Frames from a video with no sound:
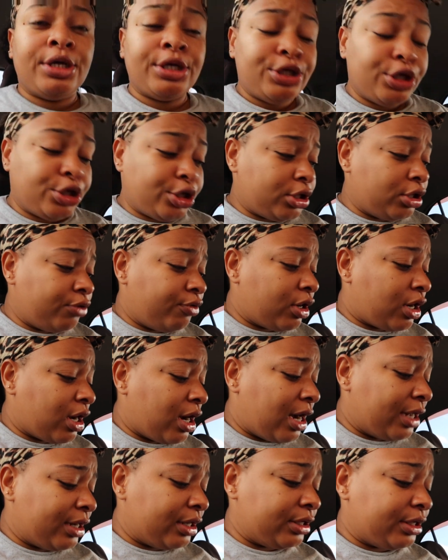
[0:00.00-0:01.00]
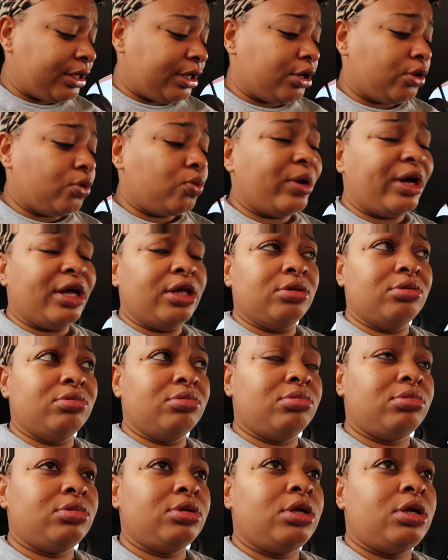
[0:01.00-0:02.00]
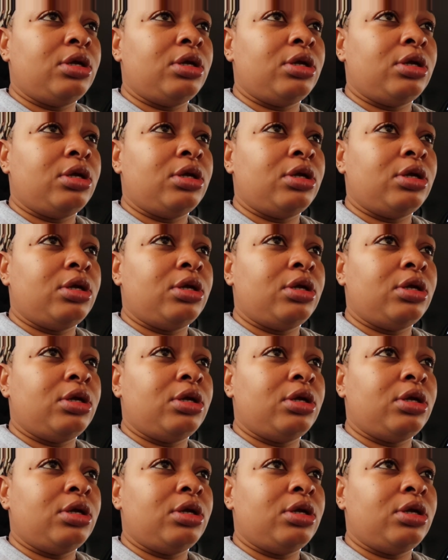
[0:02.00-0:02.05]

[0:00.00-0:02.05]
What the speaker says: You couldn't record in there. Well,